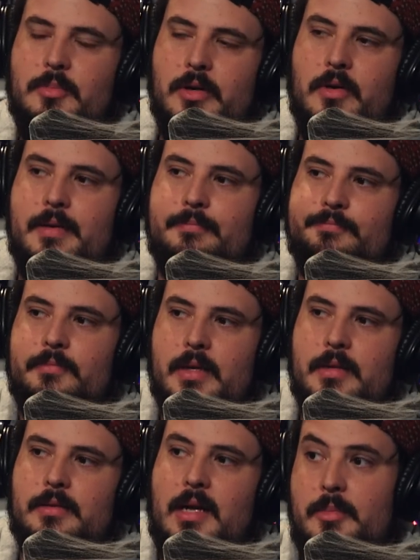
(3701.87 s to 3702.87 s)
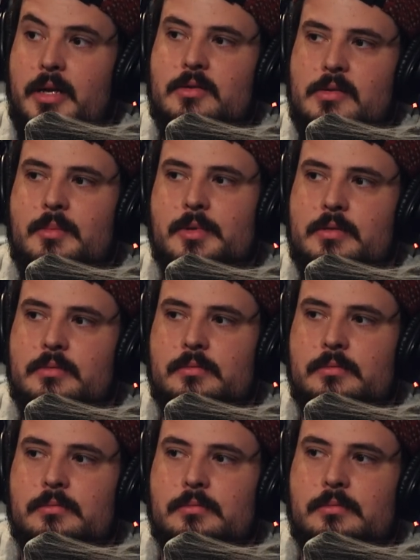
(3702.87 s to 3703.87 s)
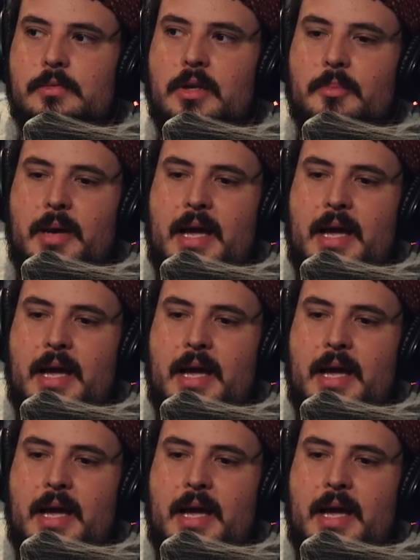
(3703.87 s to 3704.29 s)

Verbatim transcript: Did you really? Yeah, I'll make you slammers. I'll do a slammer.